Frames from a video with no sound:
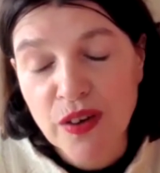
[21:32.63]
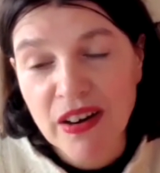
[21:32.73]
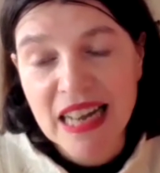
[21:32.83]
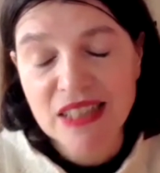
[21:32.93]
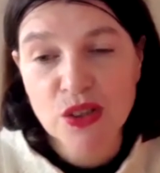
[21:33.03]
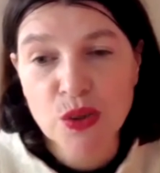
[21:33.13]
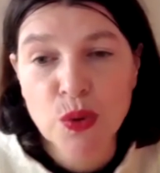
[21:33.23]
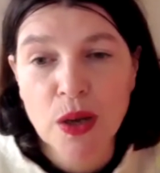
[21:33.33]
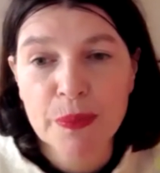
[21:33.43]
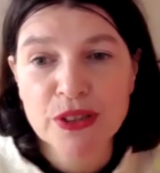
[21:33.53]
Ferry Lane
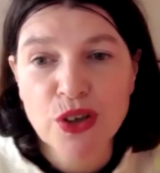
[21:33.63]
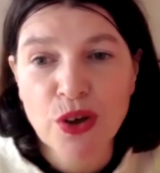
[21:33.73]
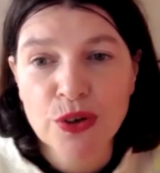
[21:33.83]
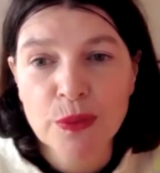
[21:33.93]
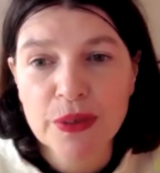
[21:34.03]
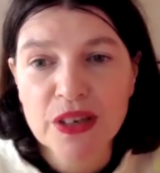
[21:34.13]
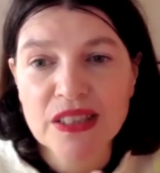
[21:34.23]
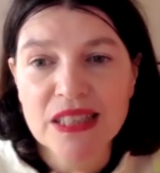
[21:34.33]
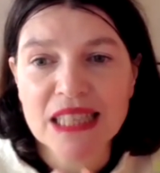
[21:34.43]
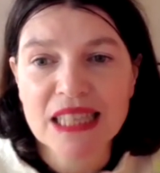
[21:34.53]
School up in Tottenham,
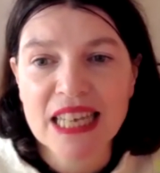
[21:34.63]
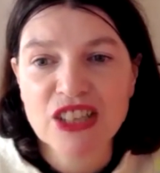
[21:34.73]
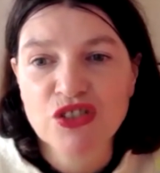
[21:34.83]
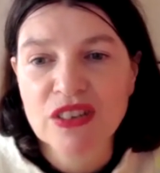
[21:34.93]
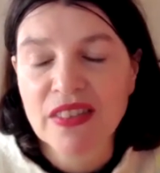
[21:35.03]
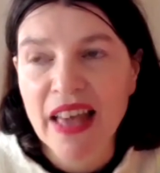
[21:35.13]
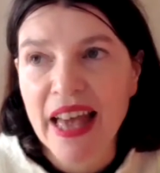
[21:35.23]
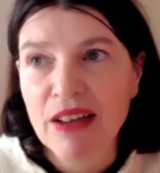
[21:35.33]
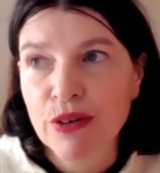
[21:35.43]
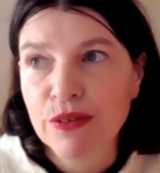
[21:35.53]
because there's a history
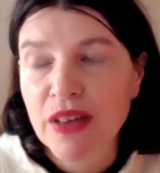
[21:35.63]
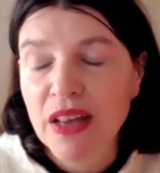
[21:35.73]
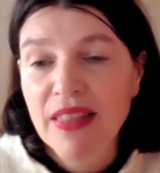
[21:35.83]
there of,